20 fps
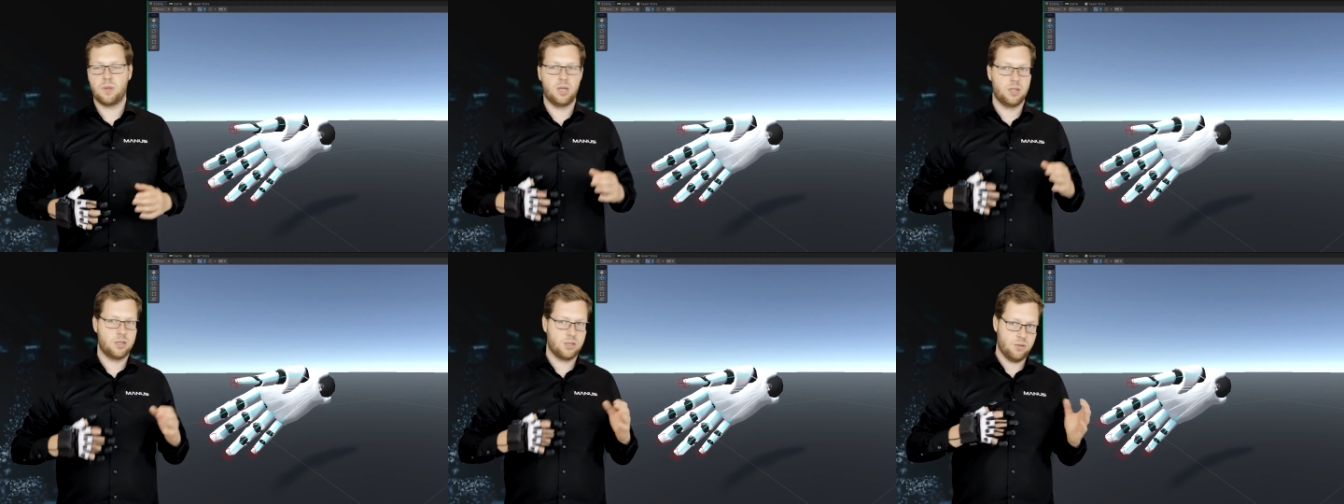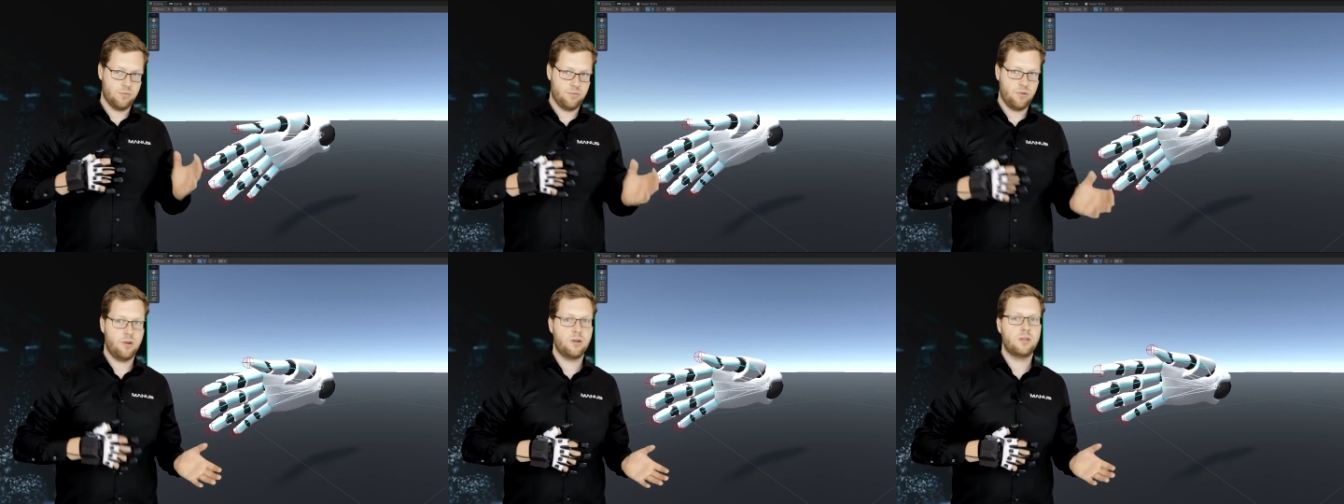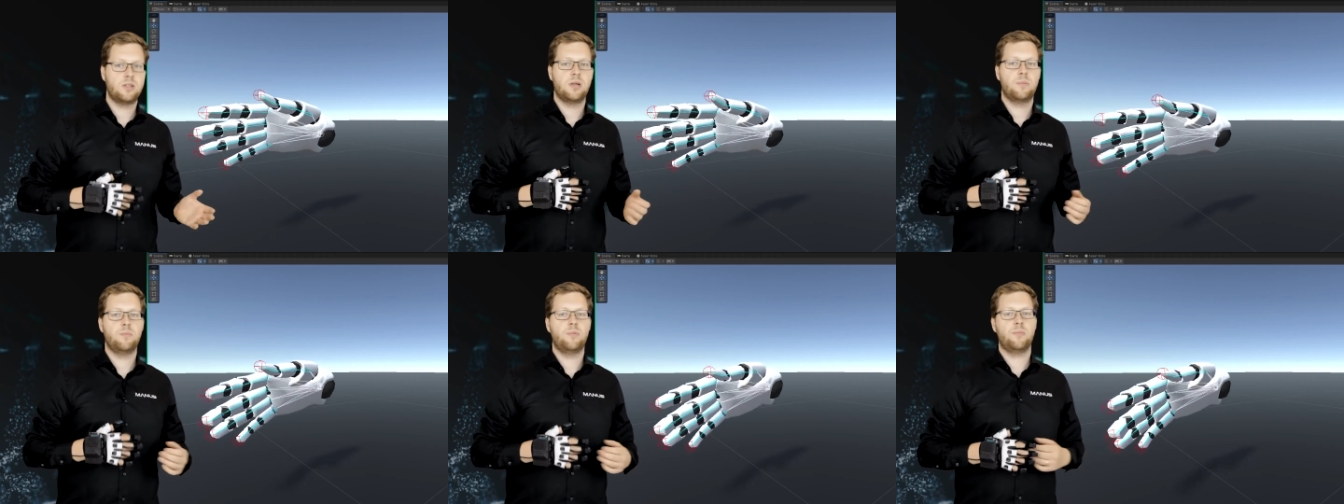It's a very
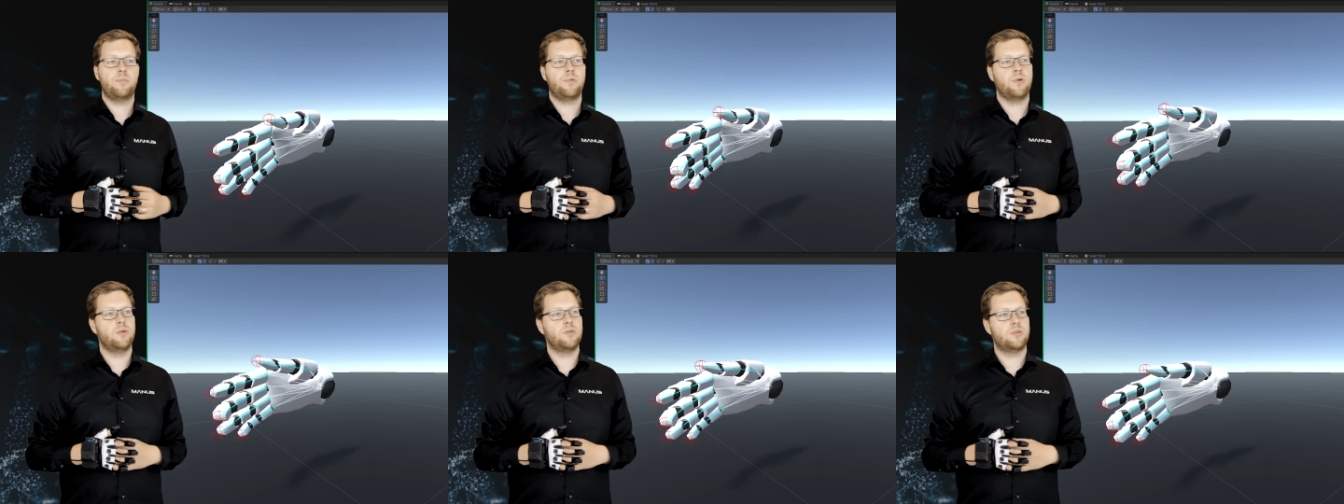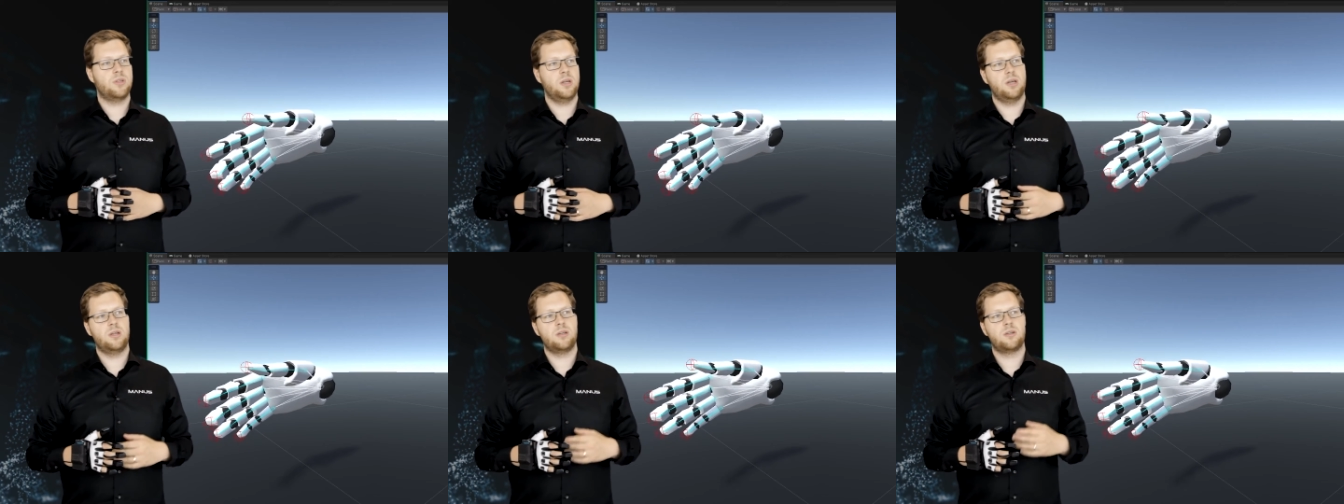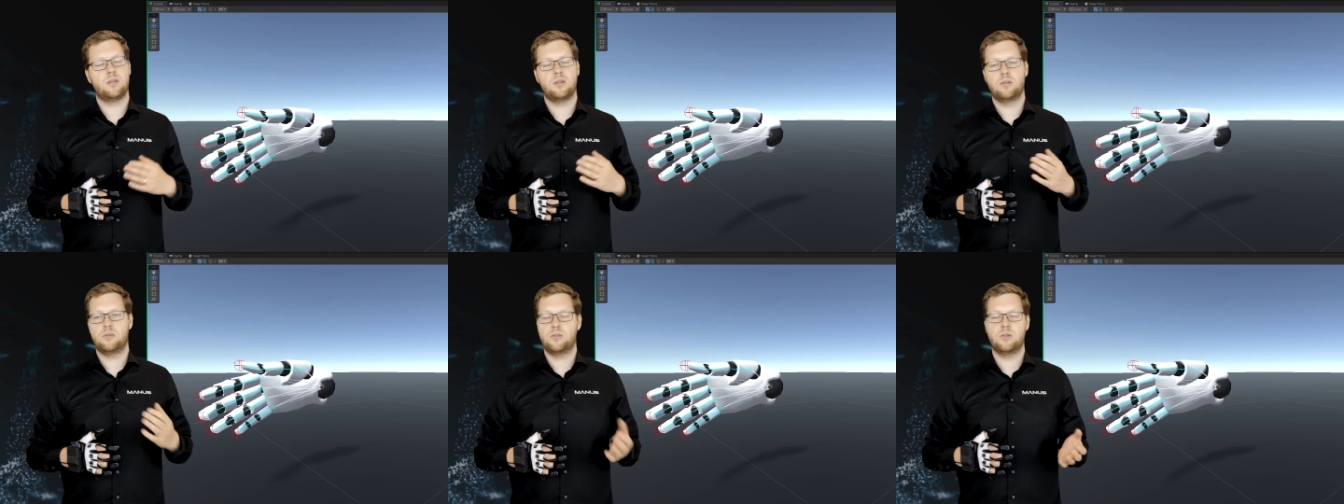simple
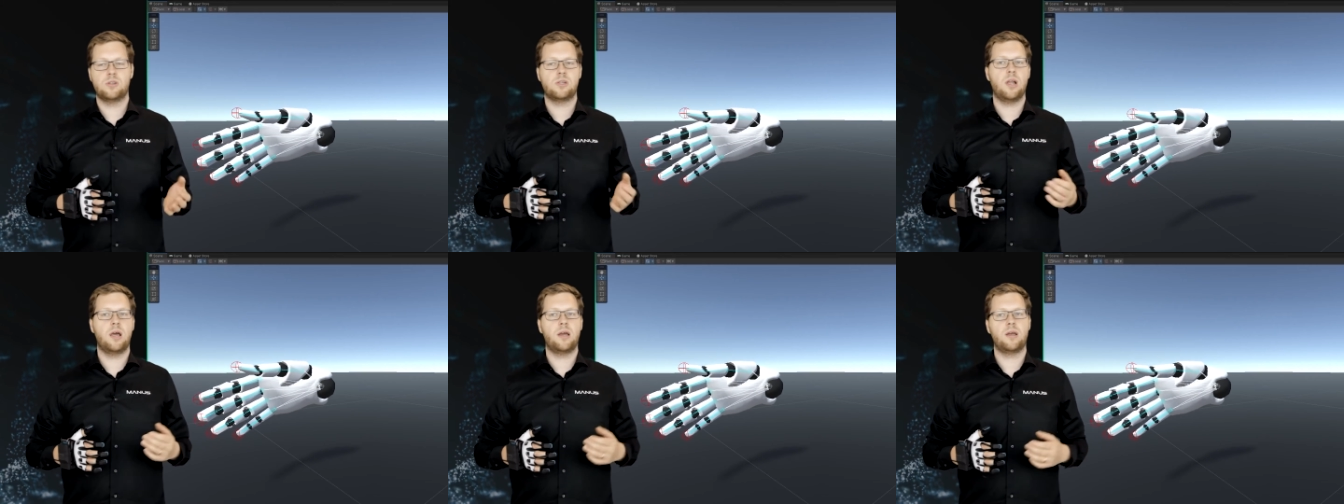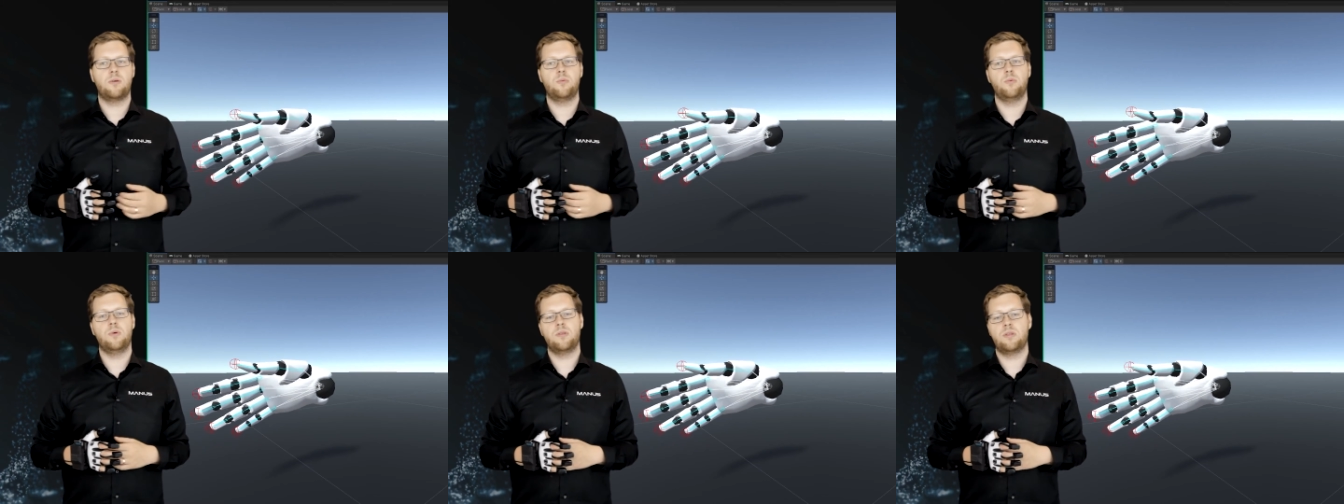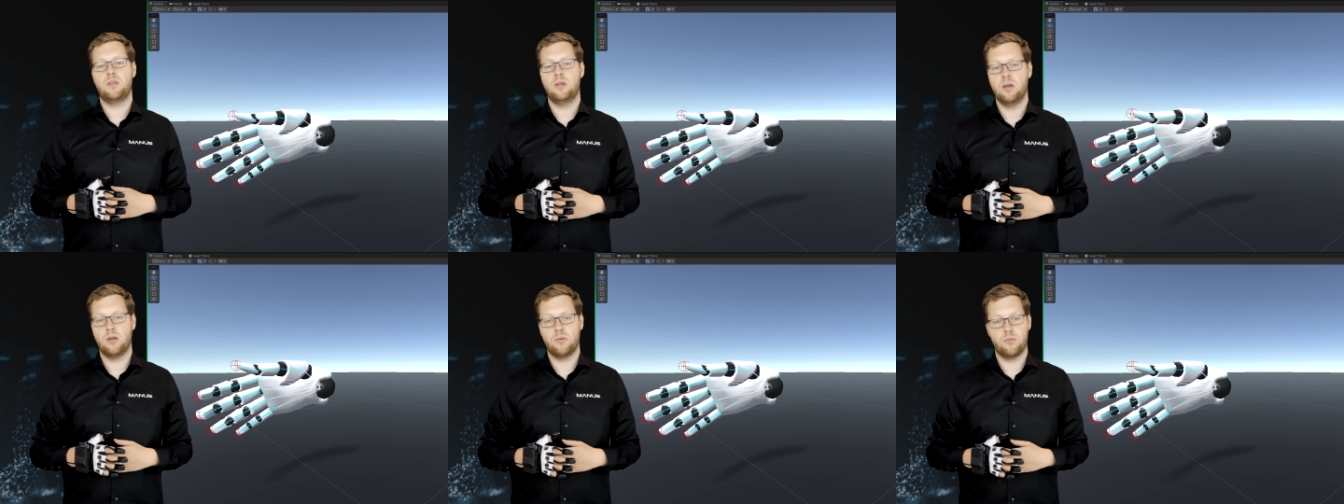process, just like with
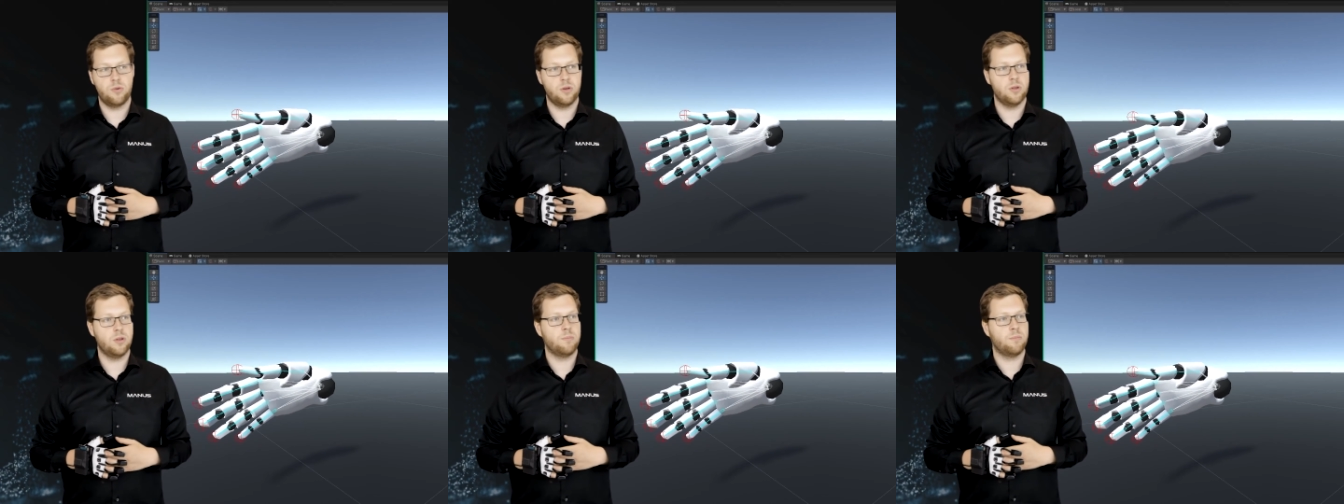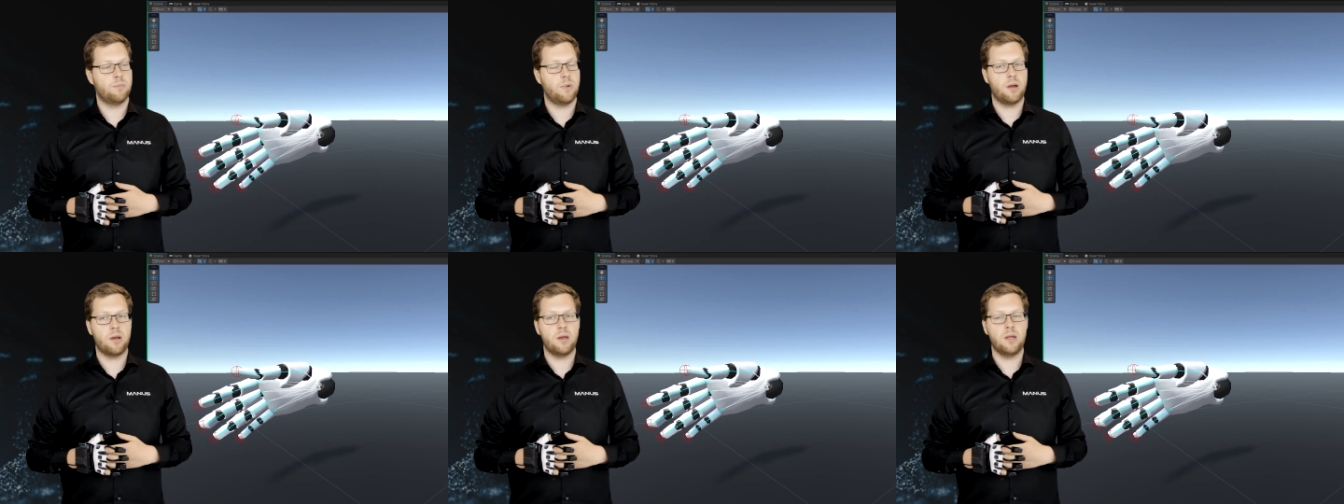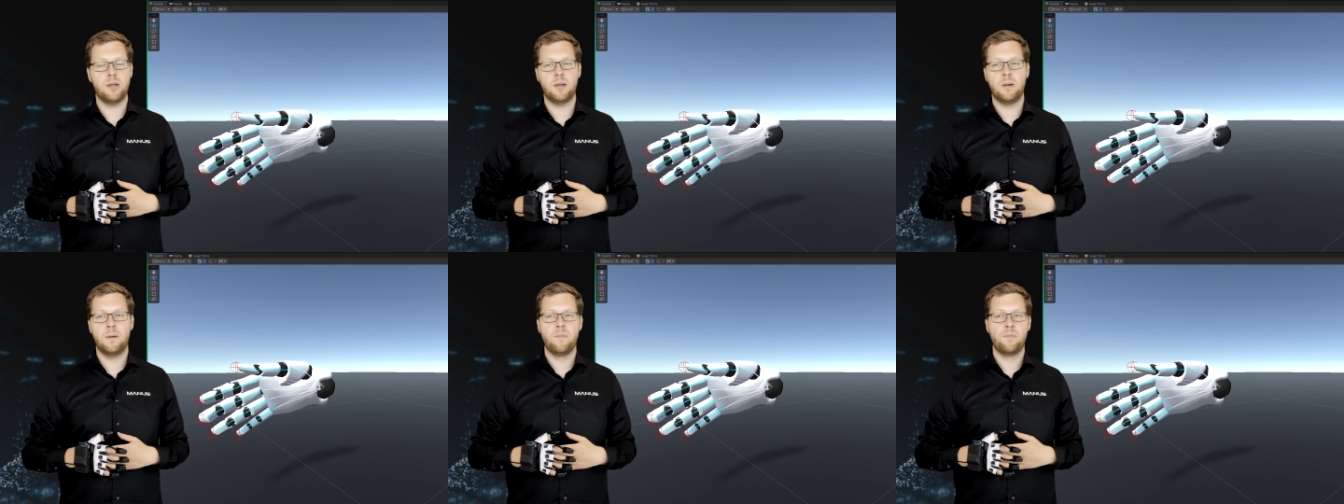the Unreal
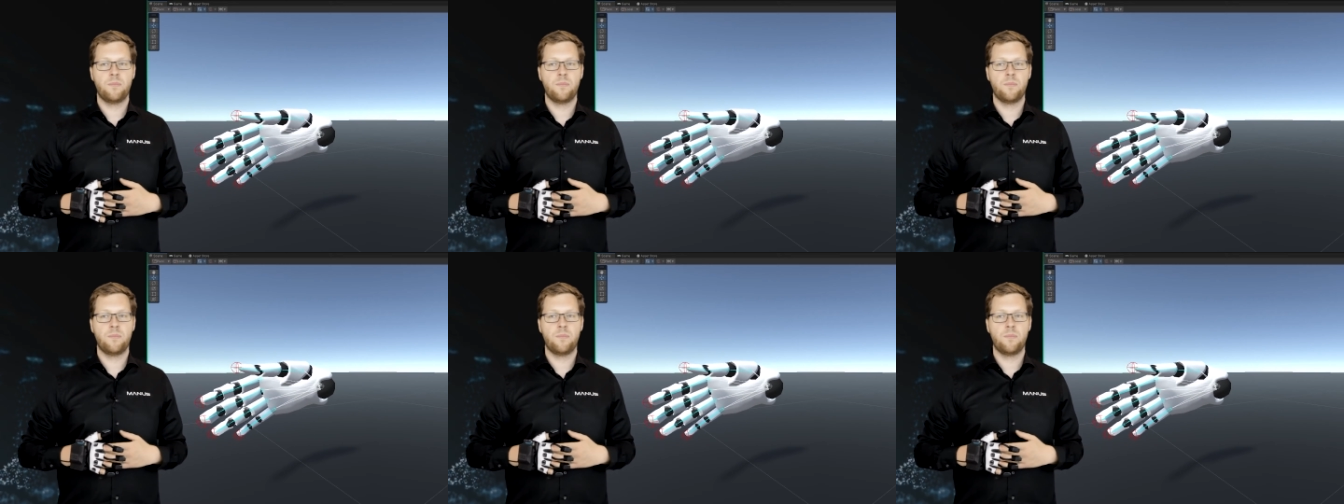plugin,